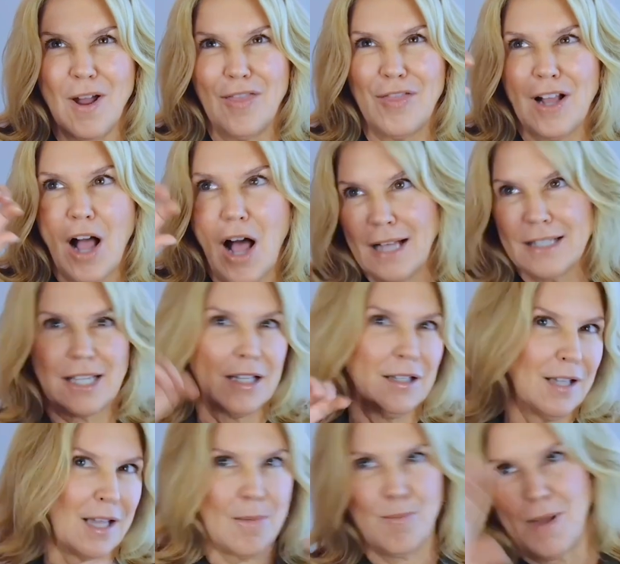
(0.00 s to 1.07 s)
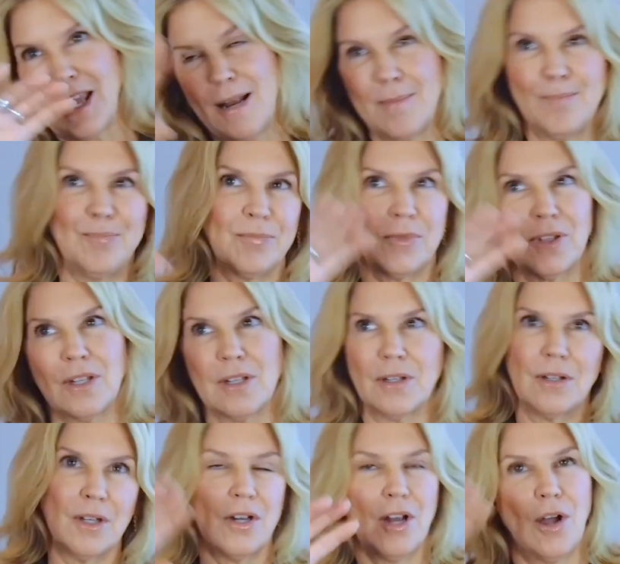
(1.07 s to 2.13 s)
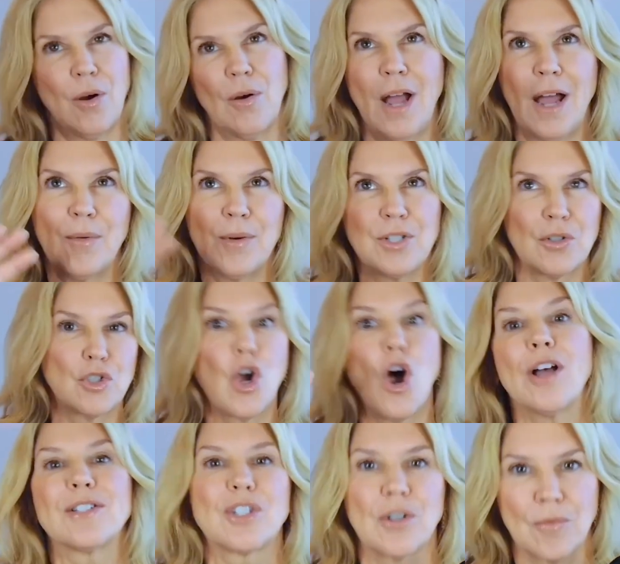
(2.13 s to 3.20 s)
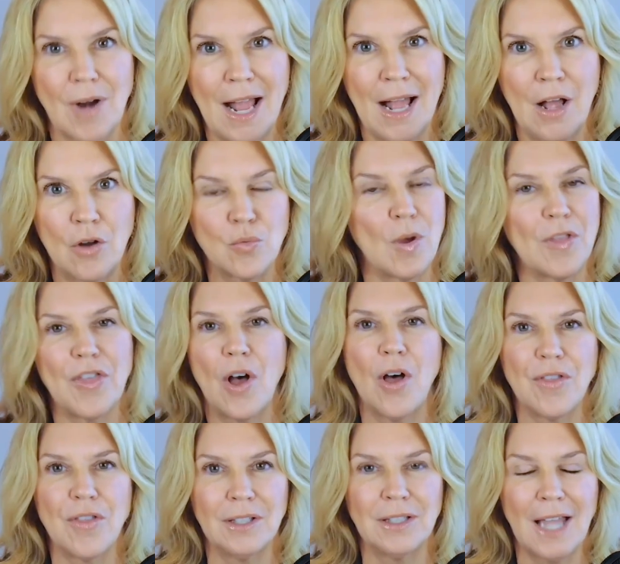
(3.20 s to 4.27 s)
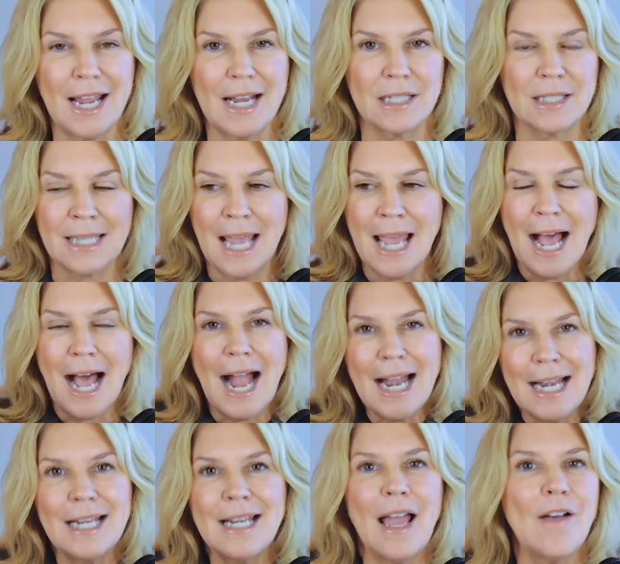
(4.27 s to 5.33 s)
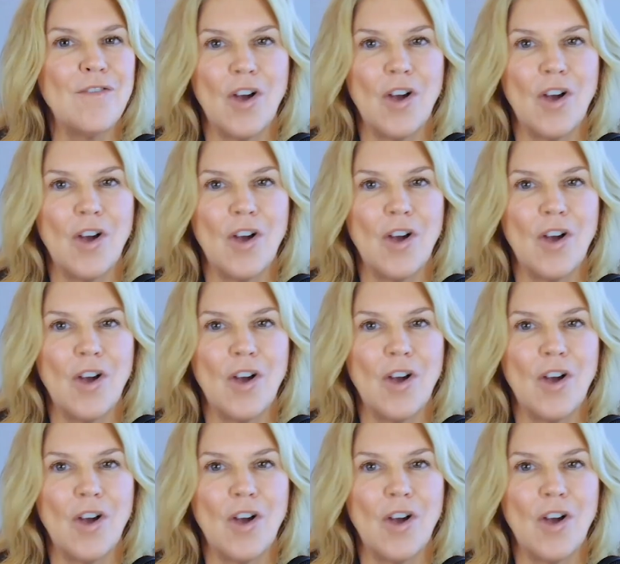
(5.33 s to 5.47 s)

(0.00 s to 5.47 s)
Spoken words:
constantly being, how would you tossed around with all the lights? I didn't have